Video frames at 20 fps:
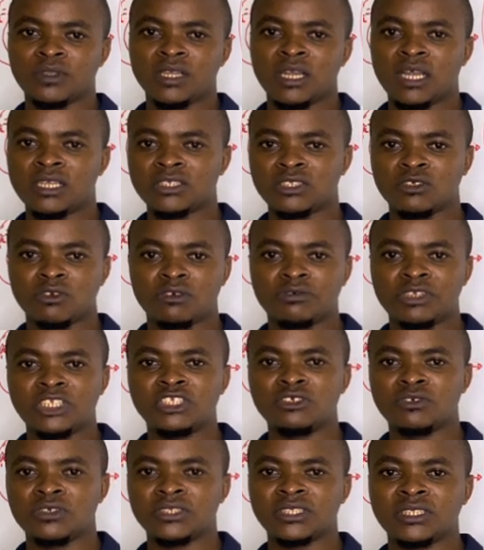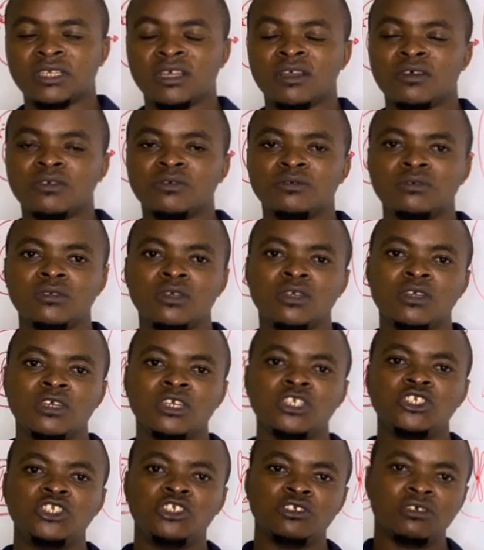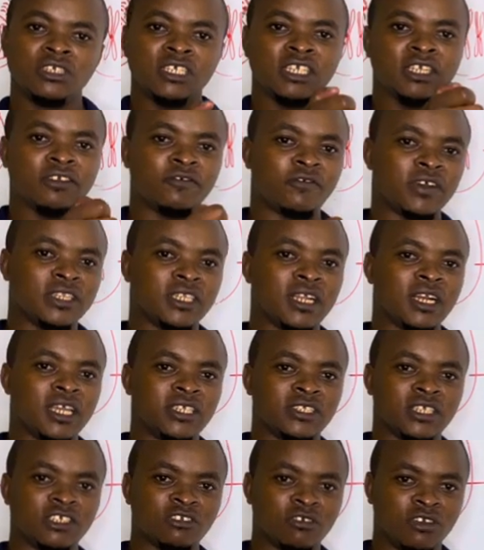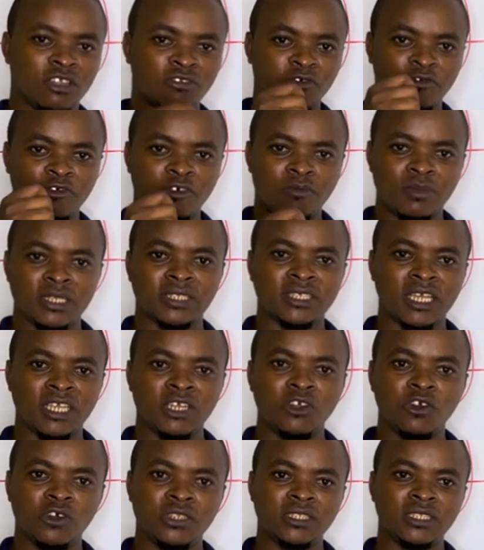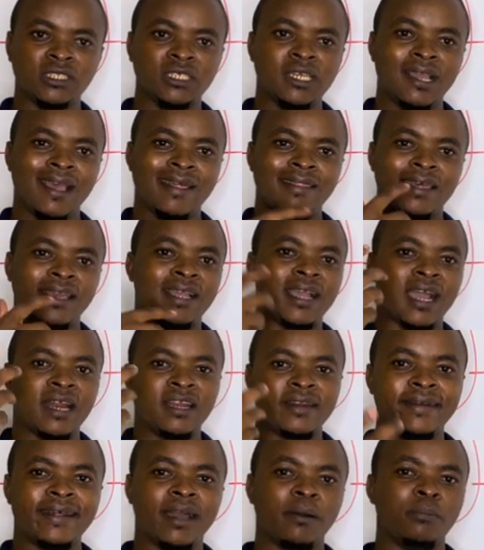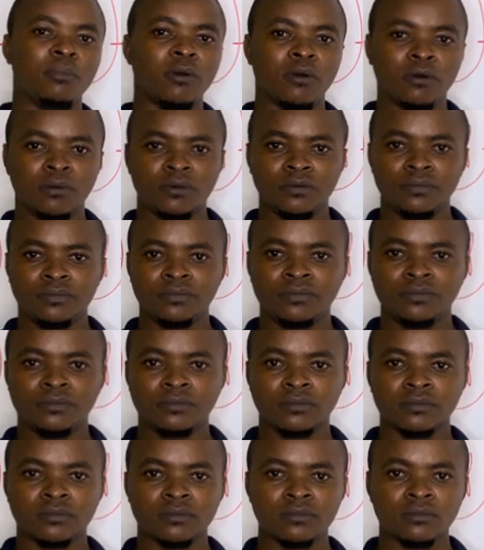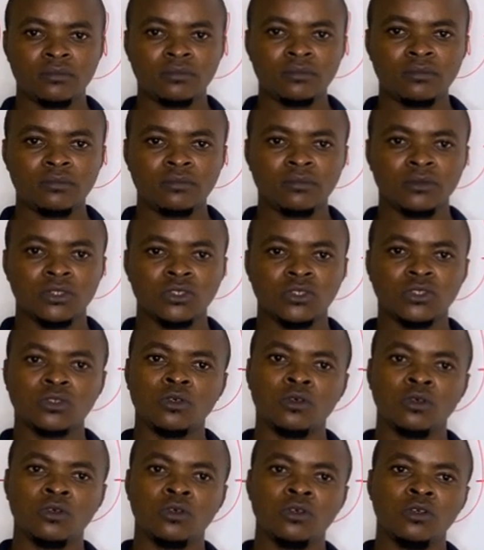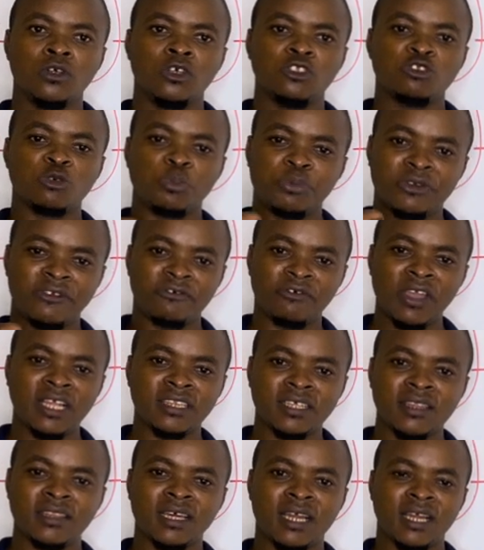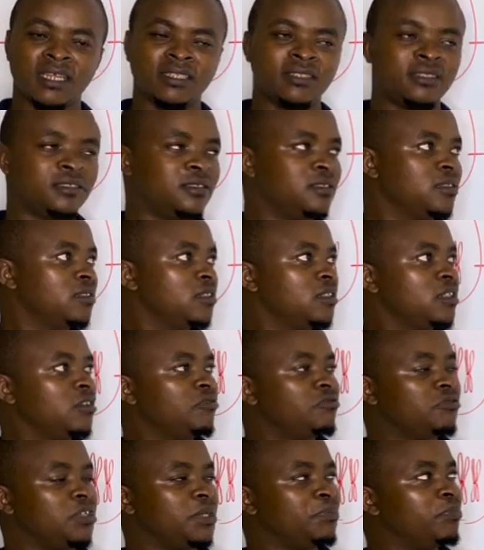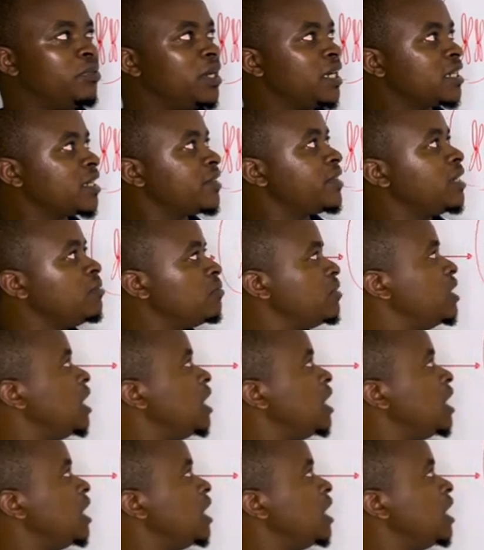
as the original cell, during fertilization to form a zygote, they can double. So to prevent that, we break them